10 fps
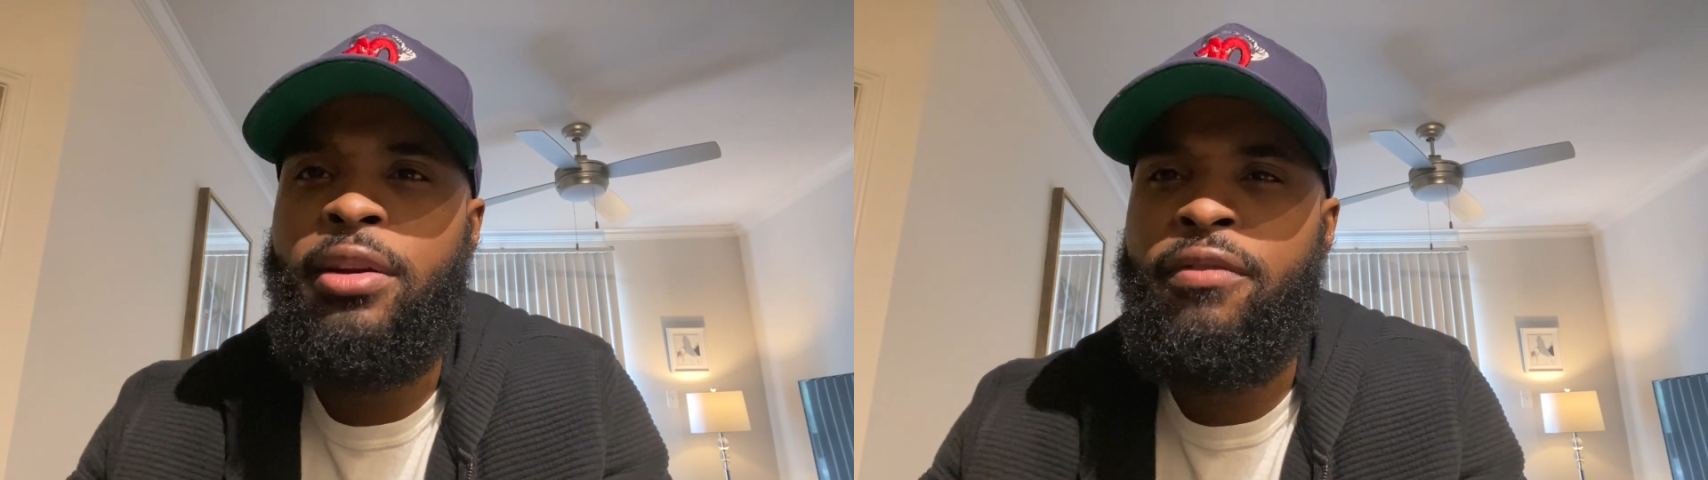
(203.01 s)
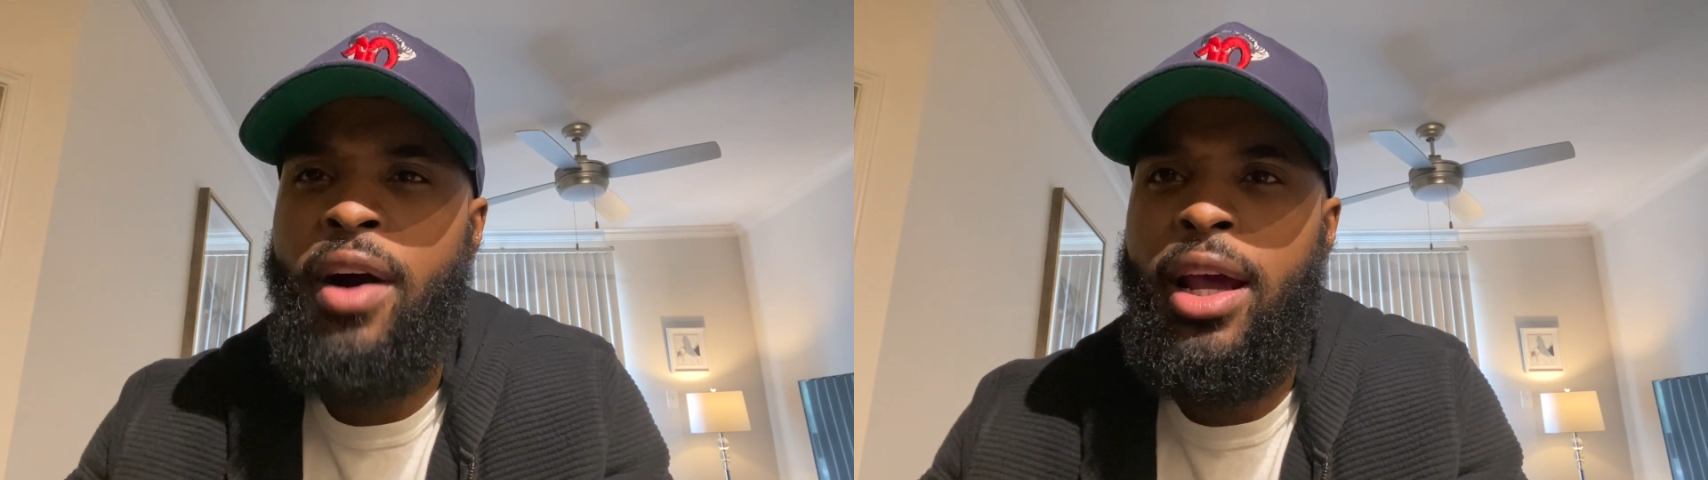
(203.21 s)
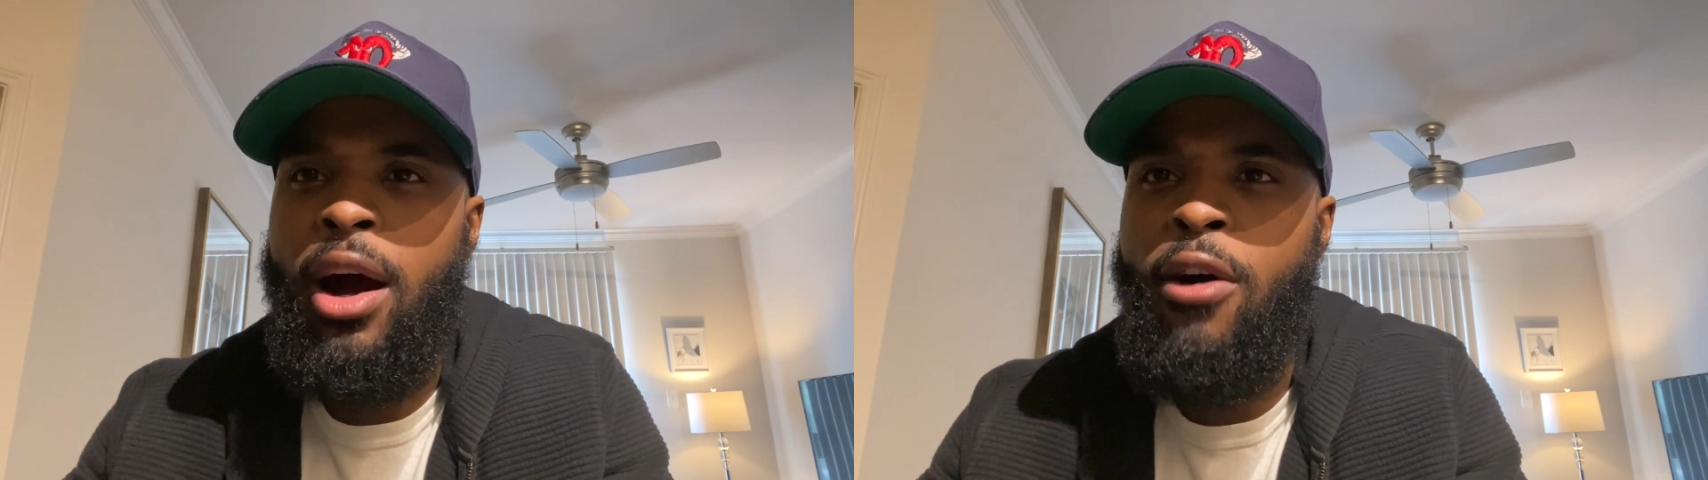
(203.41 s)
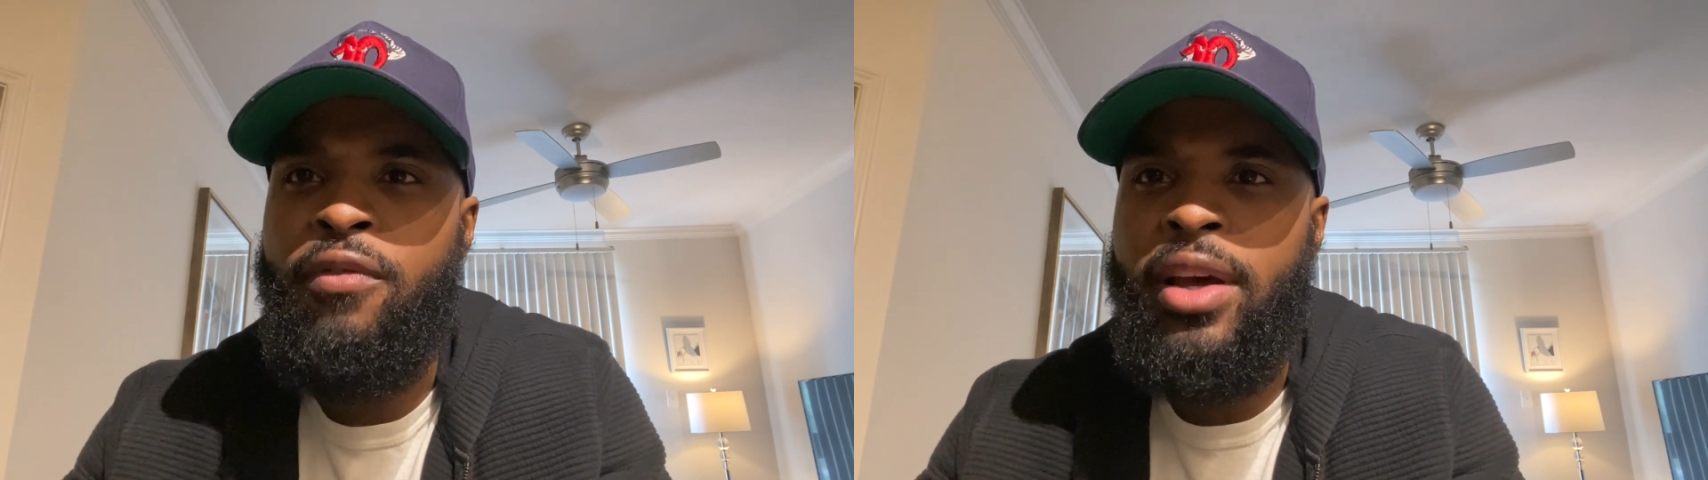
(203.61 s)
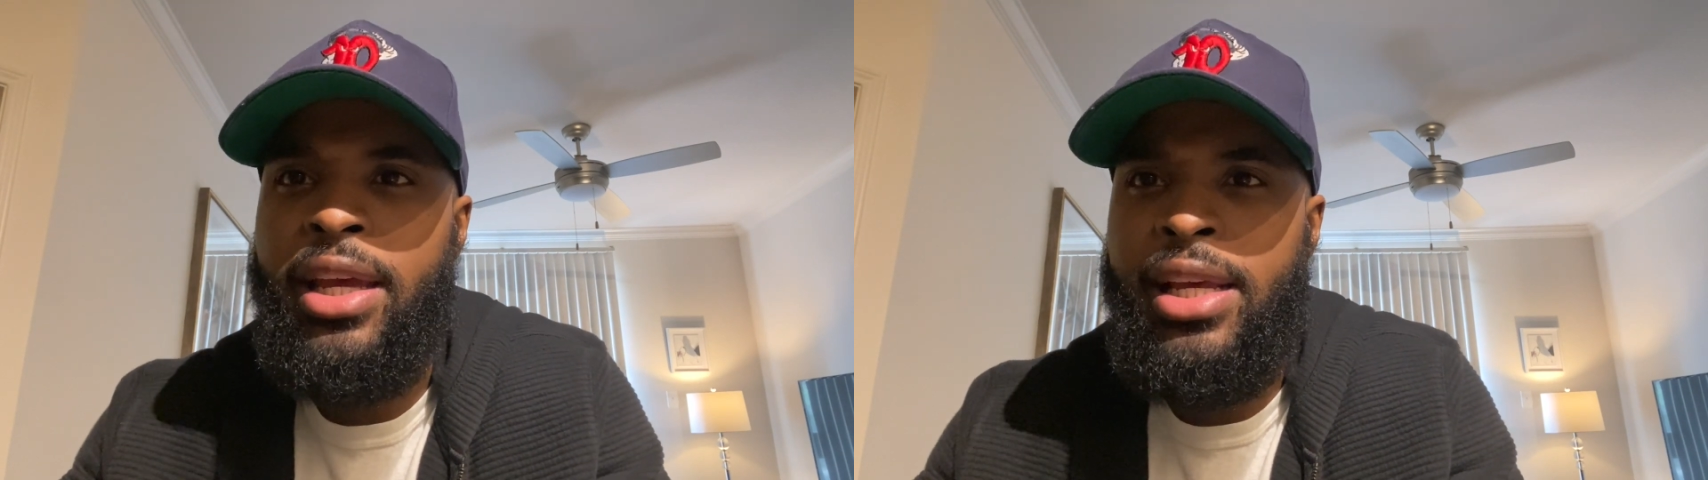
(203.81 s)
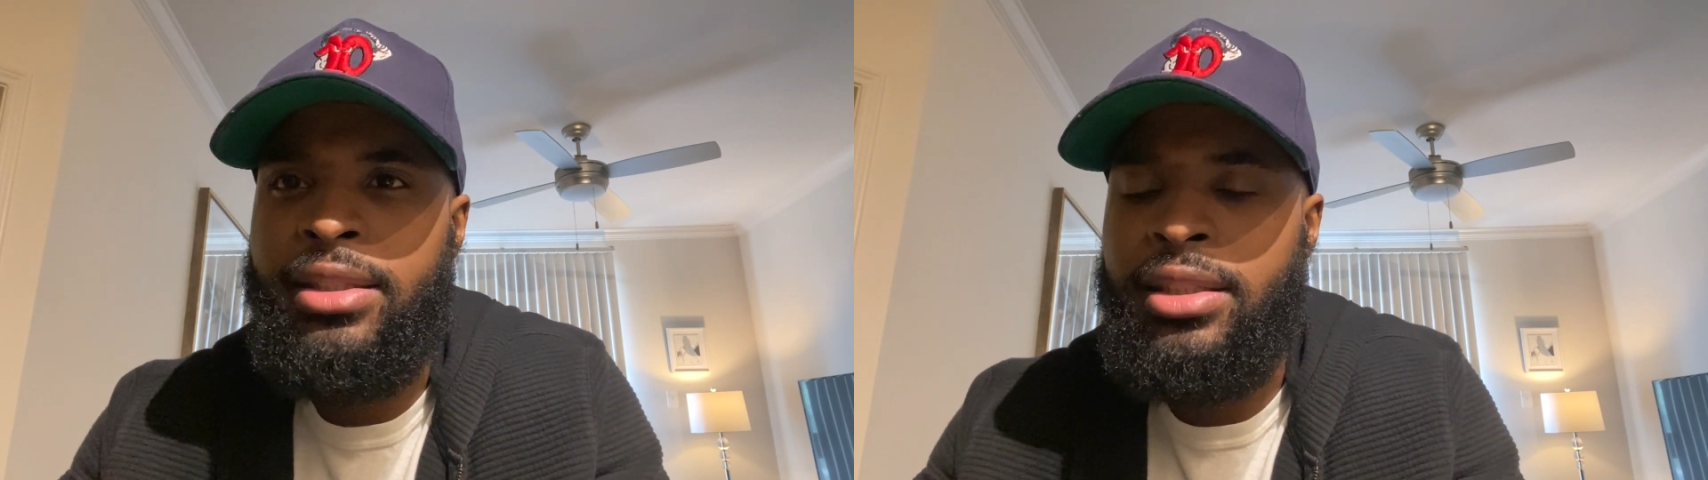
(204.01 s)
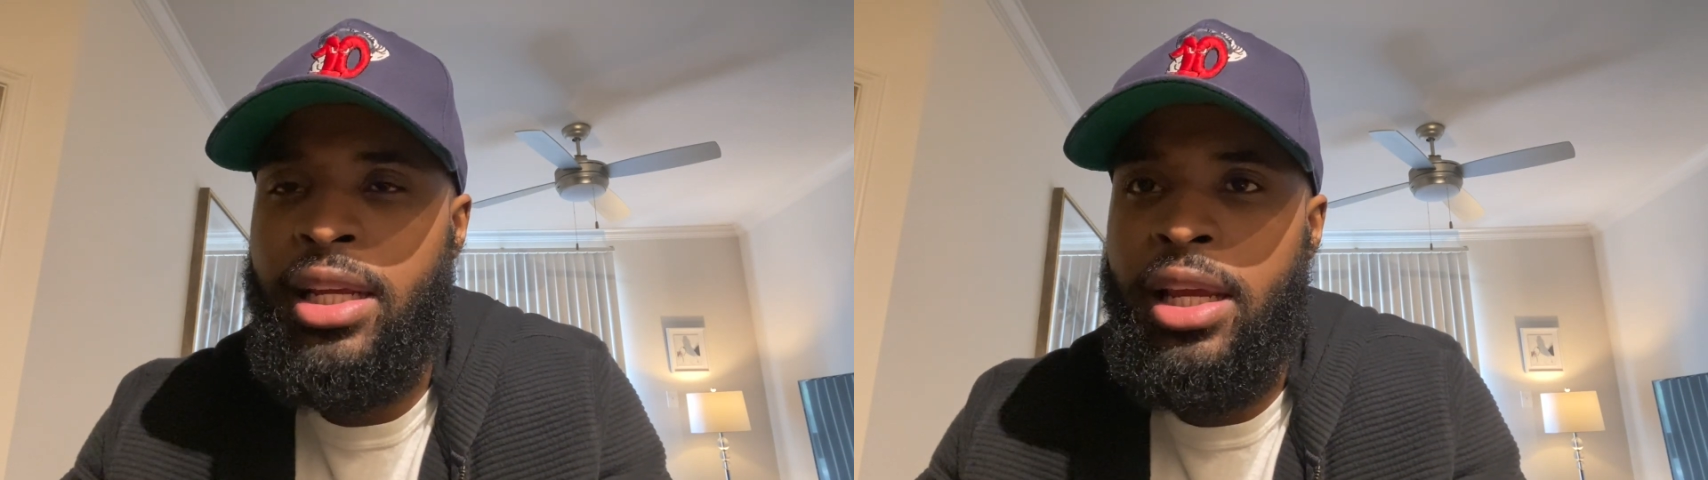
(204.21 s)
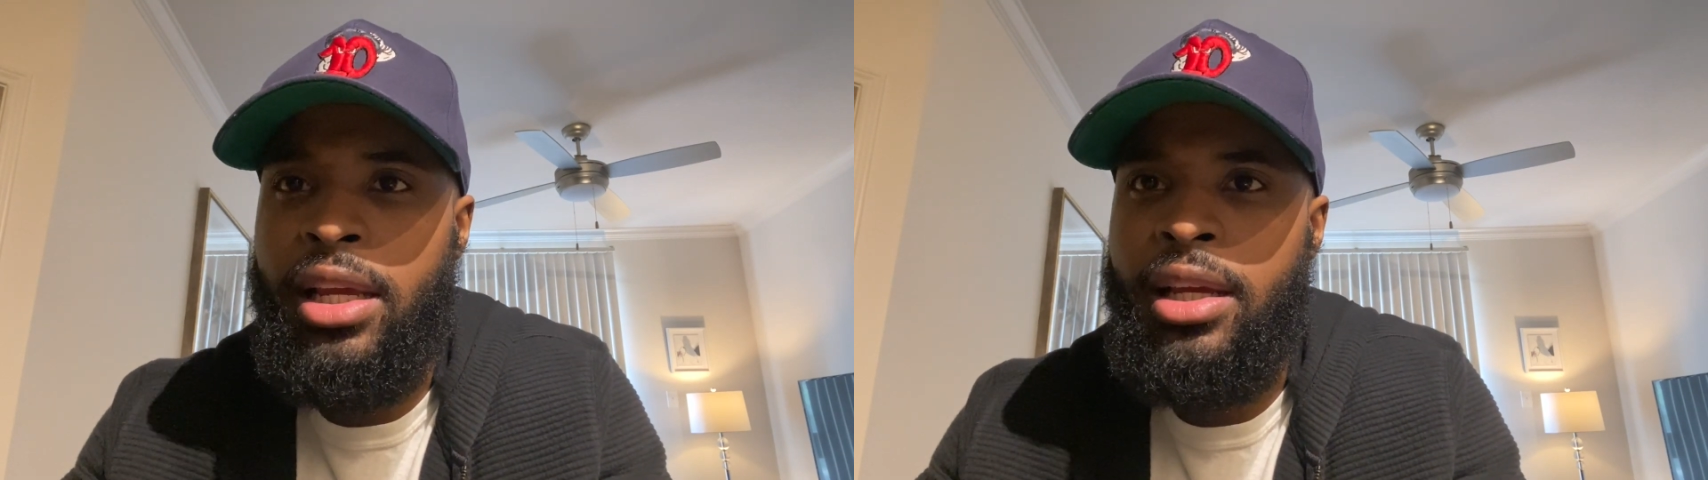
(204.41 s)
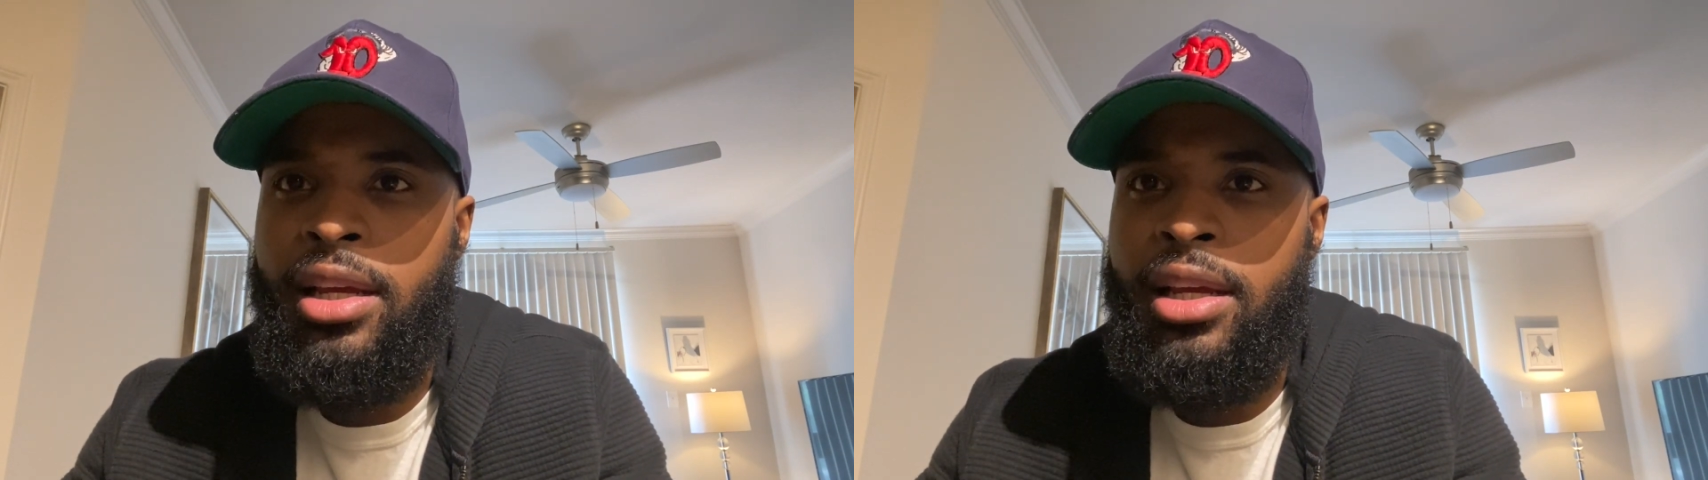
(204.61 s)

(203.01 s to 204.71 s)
fight off of instinct